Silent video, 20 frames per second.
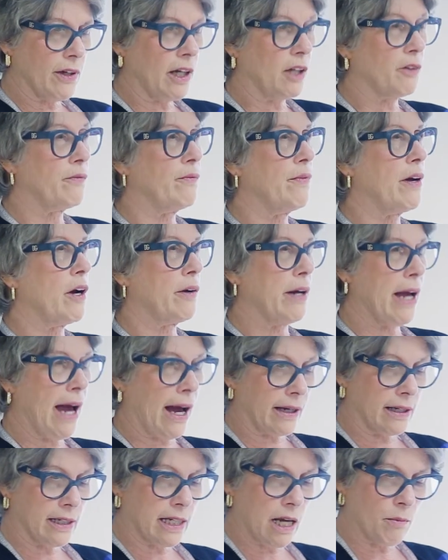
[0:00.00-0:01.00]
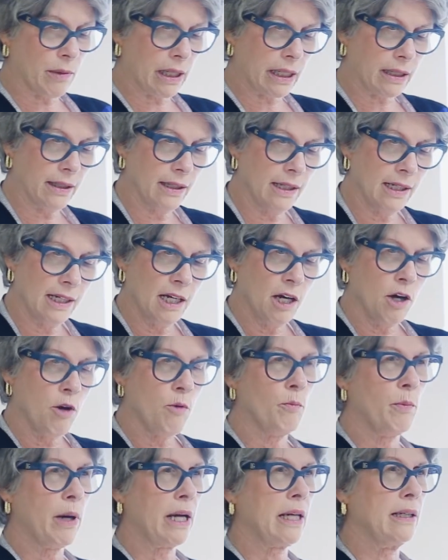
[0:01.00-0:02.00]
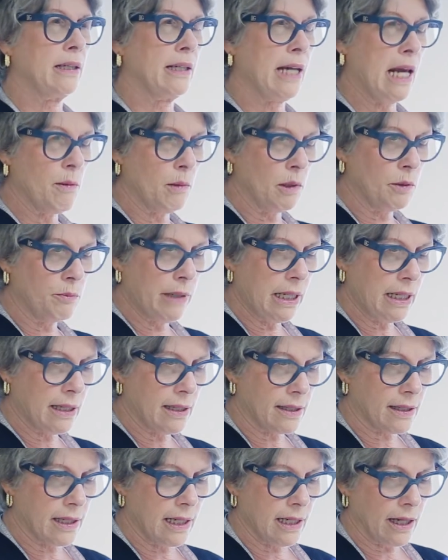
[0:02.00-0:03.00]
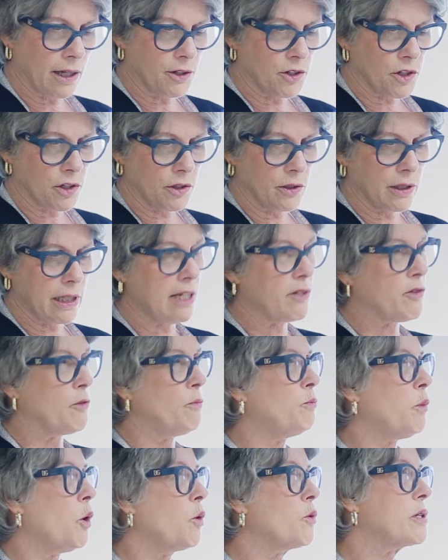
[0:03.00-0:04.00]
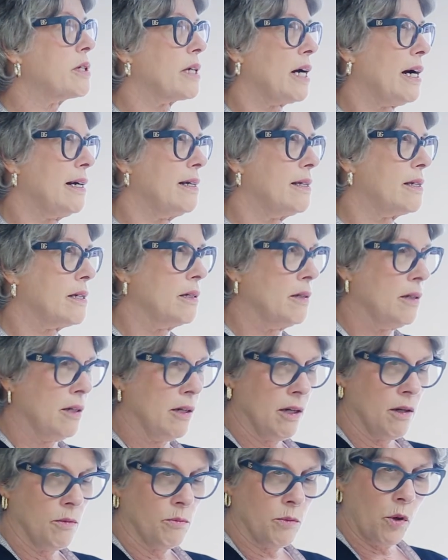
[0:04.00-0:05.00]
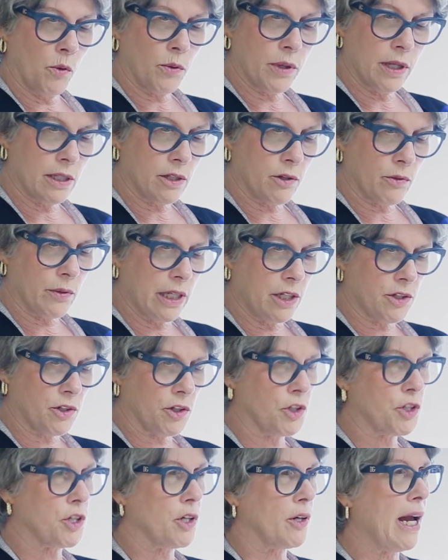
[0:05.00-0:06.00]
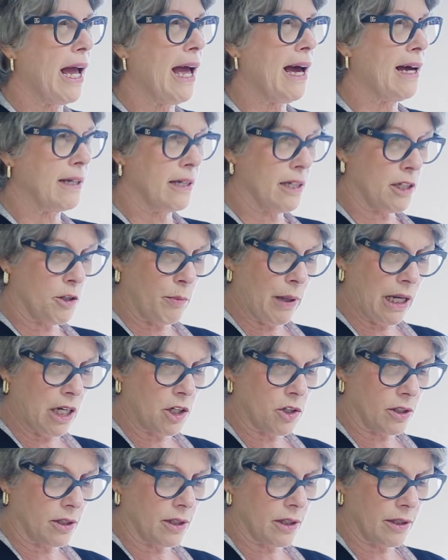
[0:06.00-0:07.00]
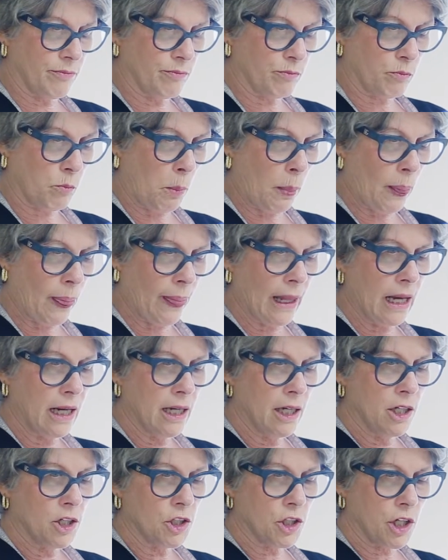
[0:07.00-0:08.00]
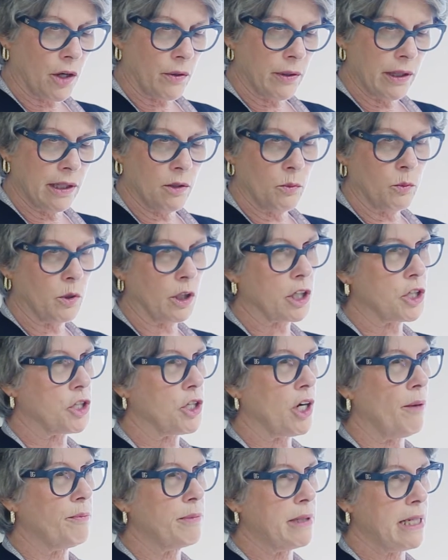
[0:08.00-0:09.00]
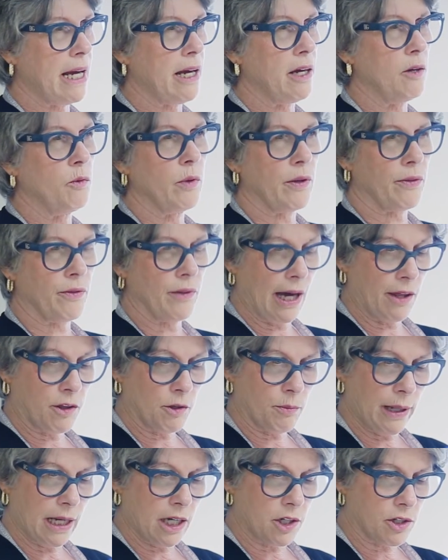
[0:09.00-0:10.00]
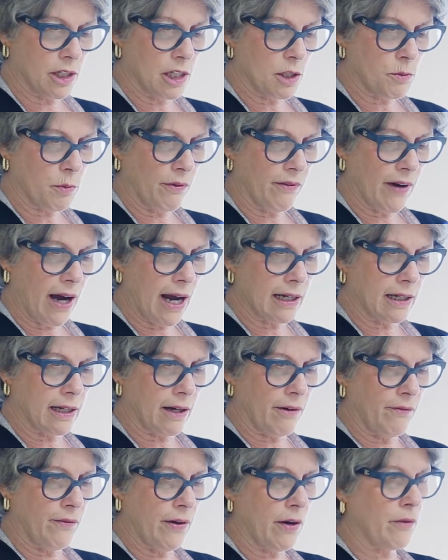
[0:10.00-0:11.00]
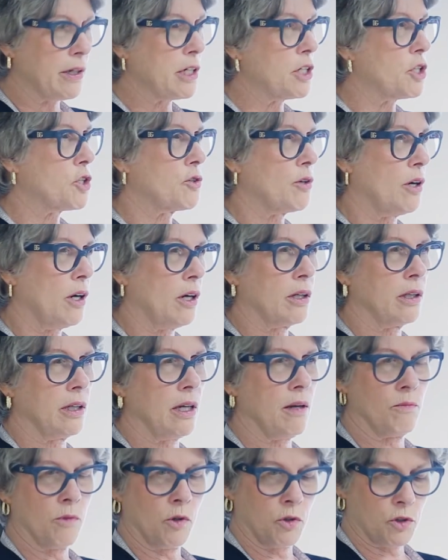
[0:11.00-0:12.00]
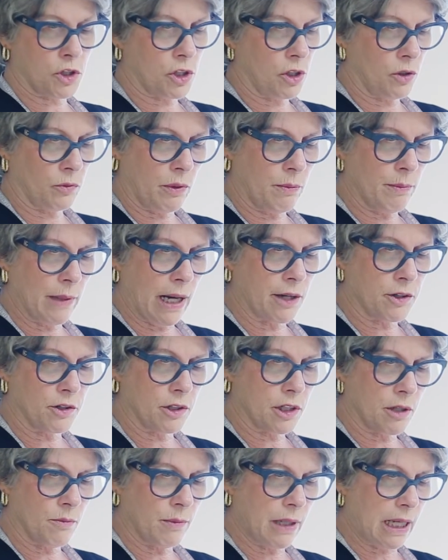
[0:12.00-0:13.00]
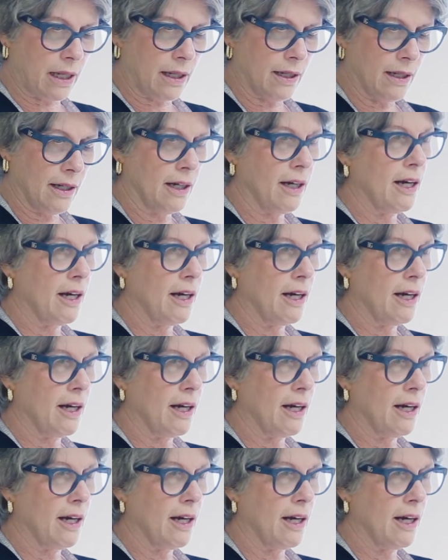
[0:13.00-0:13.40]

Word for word: felt very academic, but it enabled me to see uncertainties from both sides, both as a researcher and as a patient. Sharing the workshop day with other patients provided a very strong emotional reminder to me